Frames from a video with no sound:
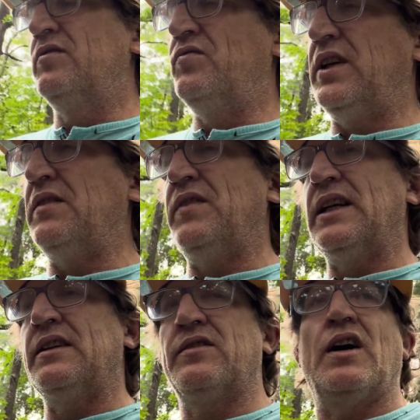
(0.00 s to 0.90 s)
be a
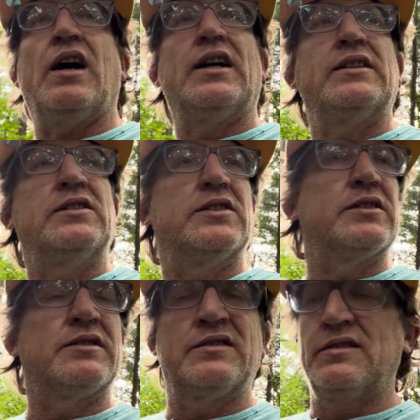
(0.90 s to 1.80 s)
man of God. You
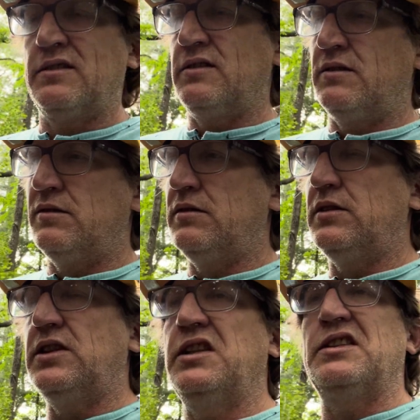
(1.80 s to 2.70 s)
just
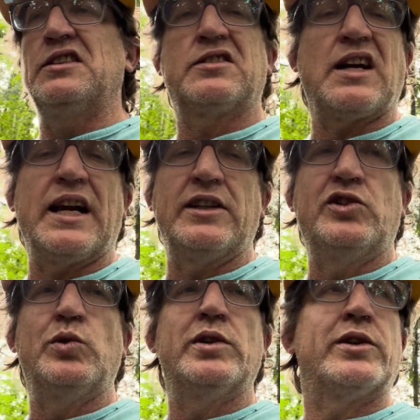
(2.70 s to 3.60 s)
got to
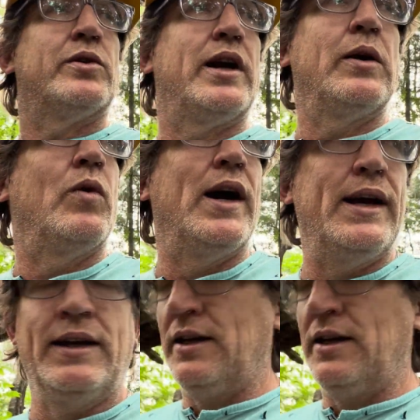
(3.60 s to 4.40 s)
do it the right way.